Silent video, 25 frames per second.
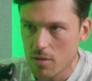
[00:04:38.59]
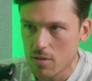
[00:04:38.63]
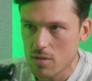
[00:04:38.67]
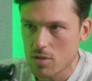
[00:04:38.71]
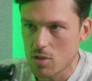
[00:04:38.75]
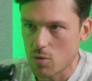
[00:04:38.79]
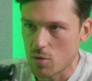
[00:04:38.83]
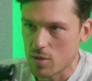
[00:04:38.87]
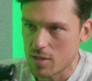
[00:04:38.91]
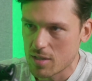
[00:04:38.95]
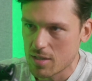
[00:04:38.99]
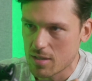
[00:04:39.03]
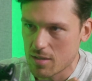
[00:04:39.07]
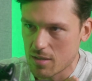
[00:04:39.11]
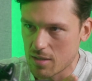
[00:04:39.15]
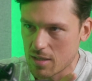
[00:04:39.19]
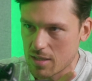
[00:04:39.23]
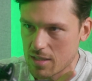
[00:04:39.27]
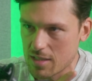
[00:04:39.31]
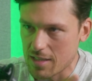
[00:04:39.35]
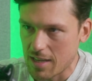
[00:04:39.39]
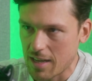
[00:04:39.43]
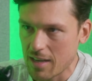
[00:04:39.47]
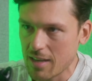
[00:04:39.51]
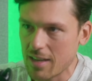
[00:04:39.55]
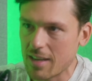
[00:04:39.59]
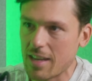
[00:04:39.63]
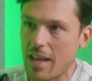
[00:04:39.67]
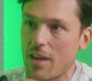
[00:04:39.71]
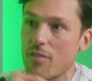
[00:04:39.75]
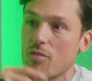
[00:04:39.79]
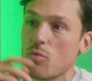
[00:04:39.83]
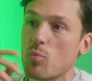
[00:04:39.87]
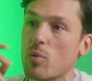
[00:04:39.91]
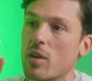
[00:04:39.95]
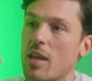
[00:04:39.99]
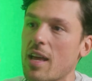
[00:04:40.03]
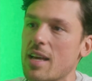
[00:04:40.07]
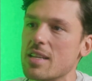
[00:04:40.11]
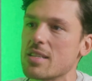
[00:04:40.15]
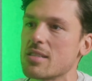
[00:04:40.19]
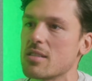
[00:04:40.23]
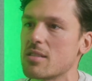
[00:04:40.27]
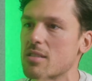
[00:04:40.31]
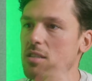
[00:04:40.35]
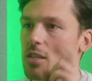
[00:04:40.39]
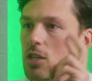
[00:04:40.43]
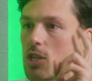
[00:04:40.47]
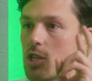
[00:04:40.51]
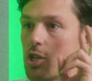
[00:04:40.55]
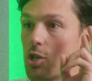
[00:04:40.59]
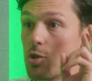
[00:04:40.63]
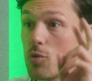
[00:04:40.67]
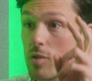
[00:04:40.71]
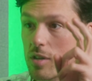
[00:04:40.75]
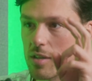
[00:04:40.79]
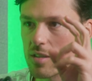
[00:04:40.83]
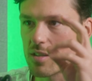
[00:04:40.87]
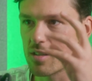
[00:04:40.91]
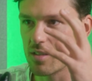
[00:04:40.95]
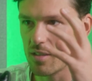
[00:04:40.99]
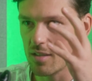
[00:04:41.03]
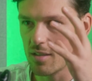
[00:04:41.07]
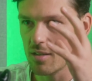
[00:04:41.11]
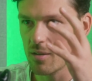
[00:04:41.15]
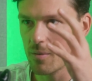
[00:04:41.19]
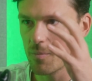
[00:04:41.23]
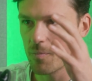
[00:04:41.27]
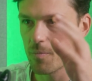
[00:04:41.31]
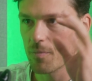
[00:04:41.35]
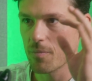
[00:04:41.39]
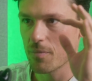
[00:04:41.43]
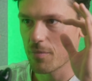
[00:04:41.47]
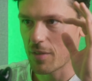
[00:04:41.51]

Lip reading: So it's done, and everyone has the security